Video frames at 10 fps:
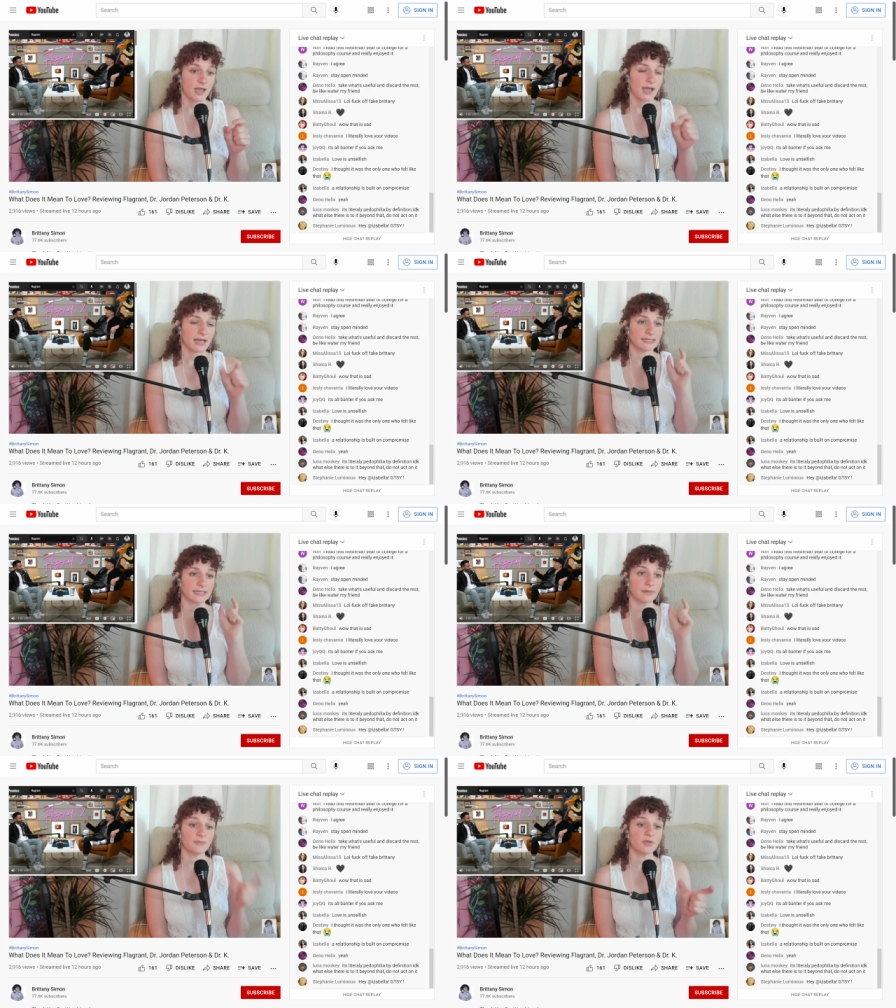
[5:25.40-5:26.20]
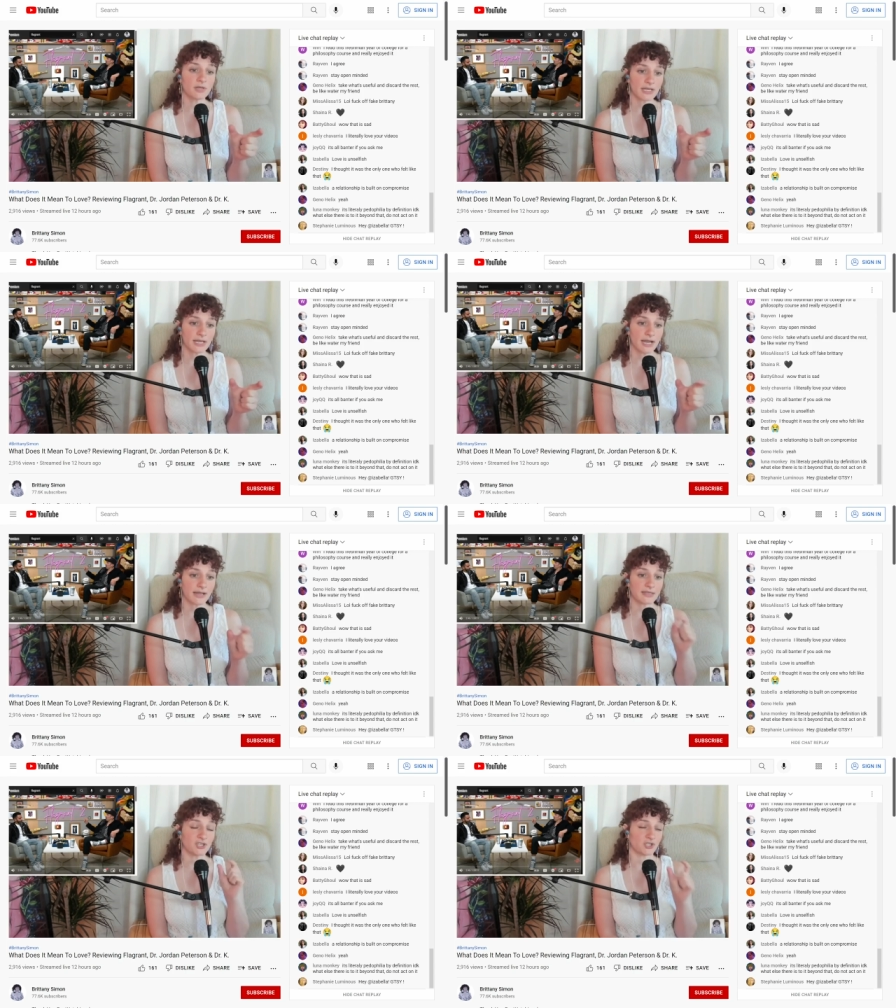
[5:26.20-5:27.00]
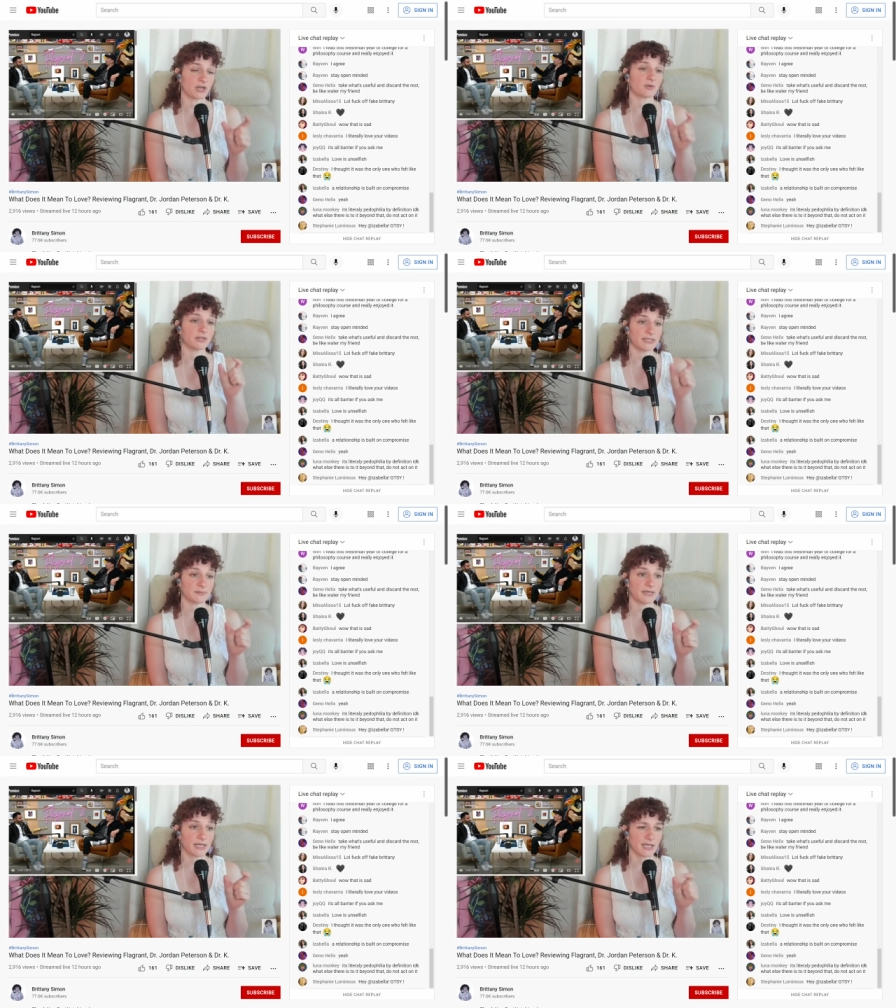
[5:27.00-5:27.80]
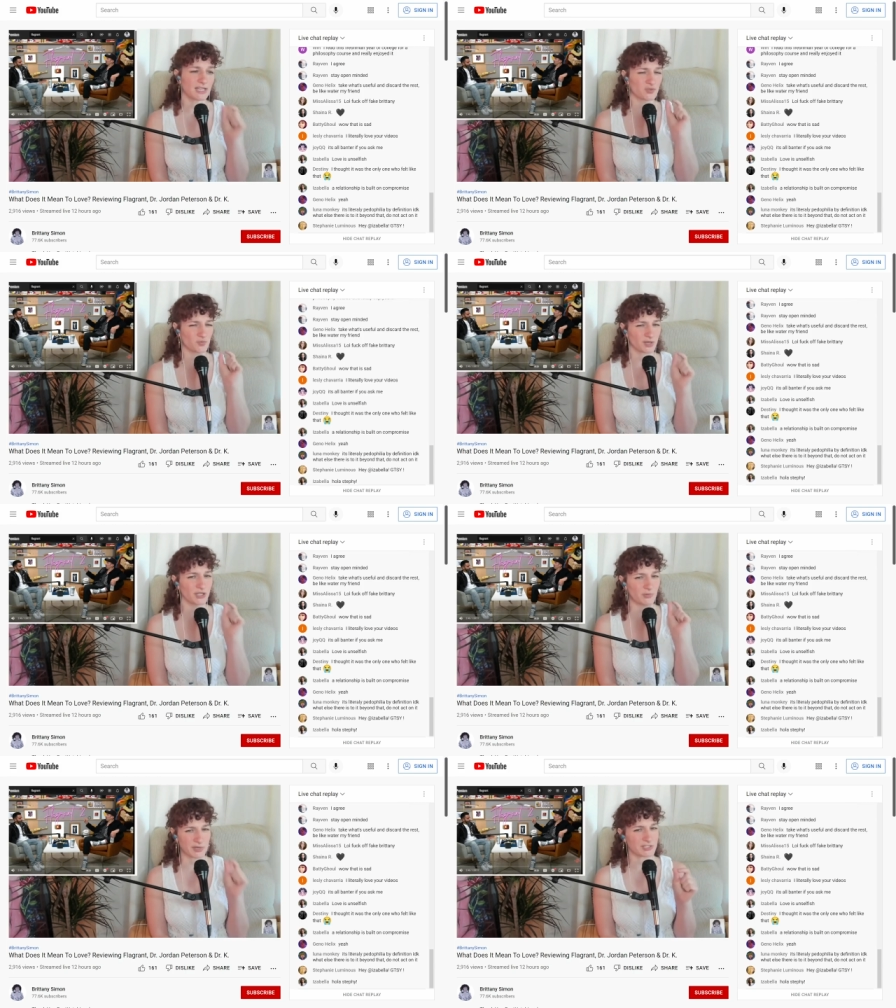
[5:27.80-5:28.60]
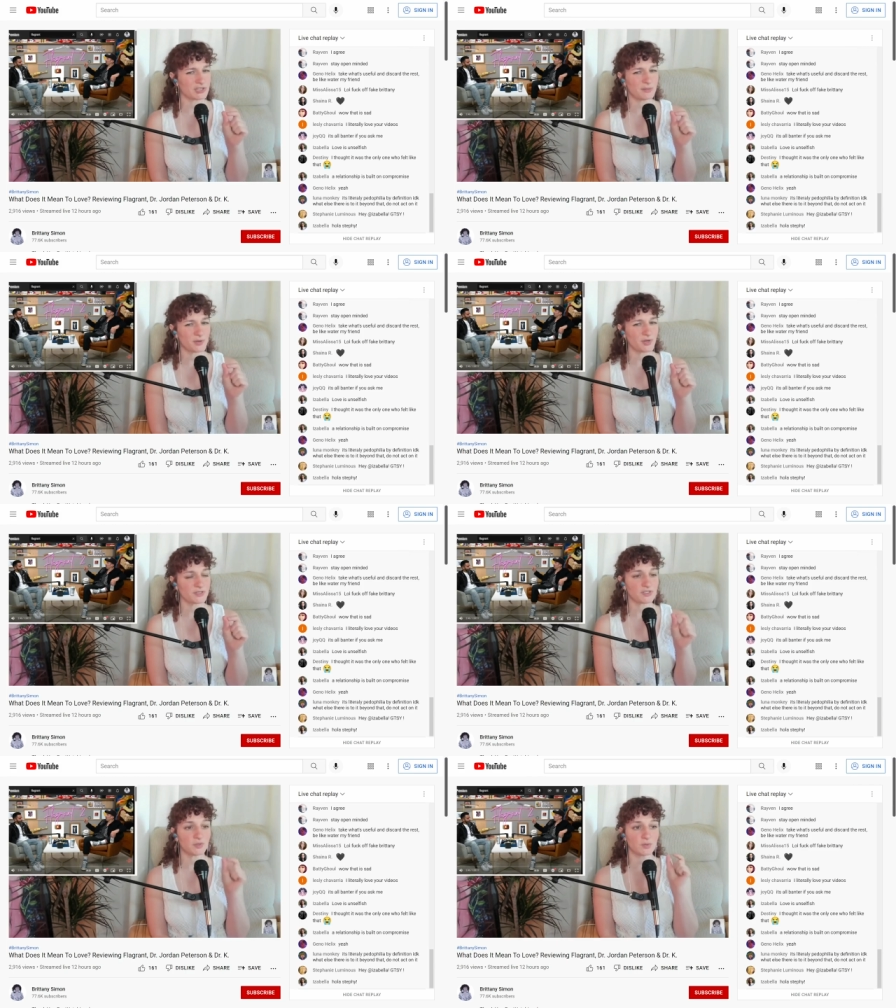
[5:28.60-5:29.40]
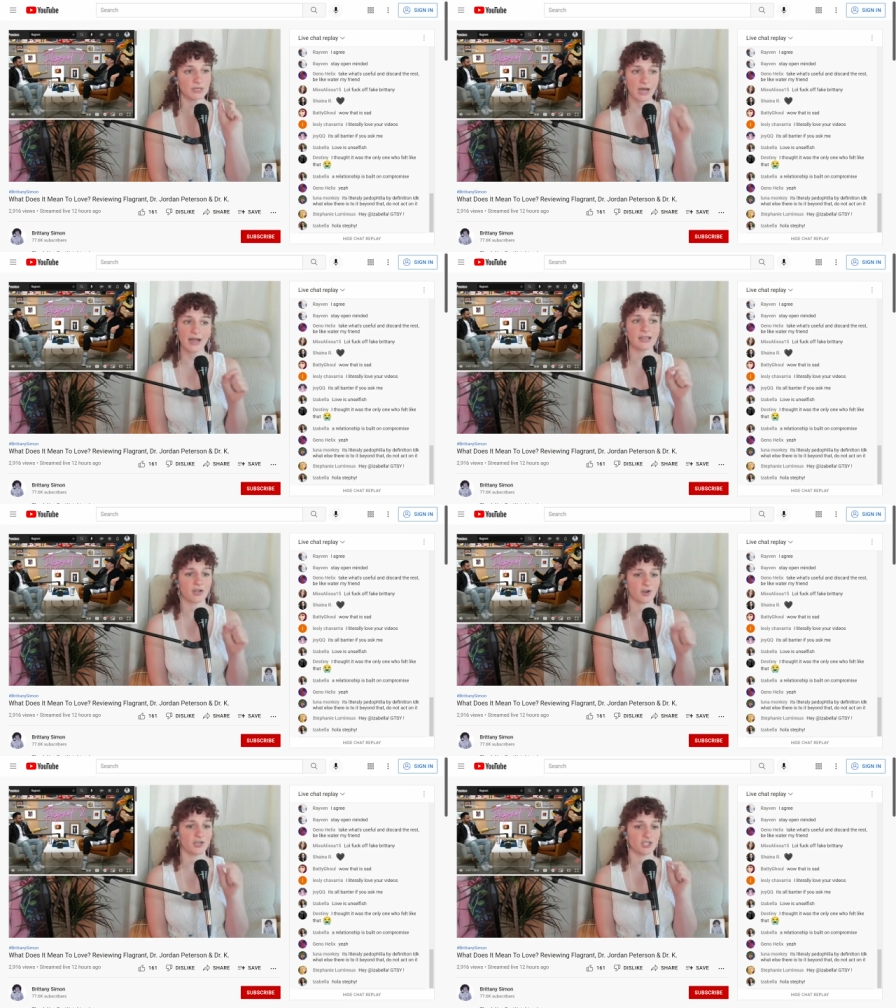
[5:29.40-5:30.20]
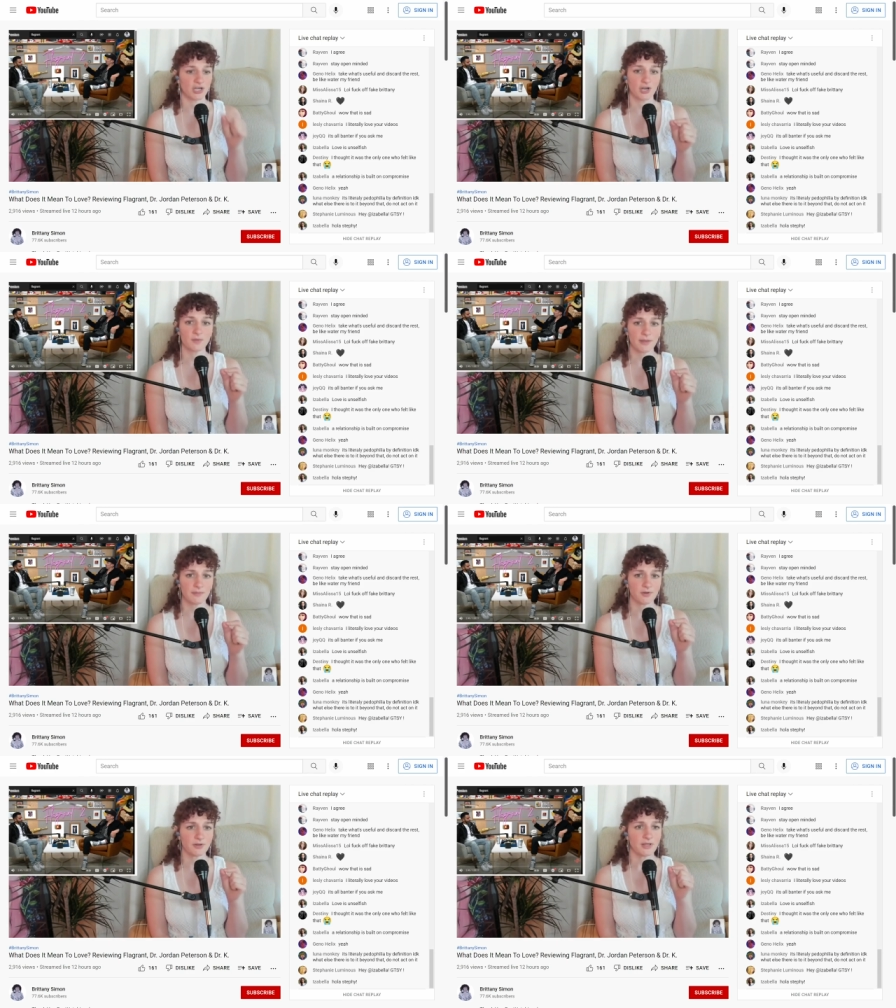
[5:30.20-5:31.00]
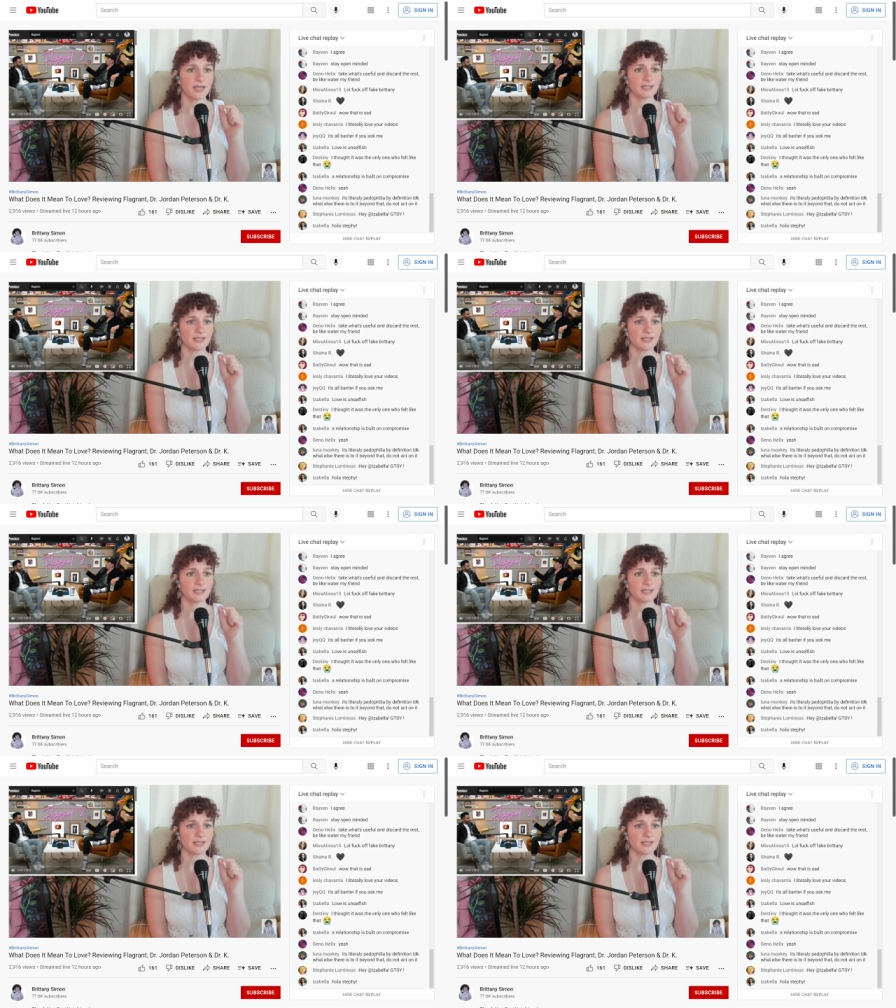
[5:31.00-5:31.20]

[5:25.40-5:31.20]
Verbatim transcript: as a community i think generally speaking it's really reasonable to not encourage younger people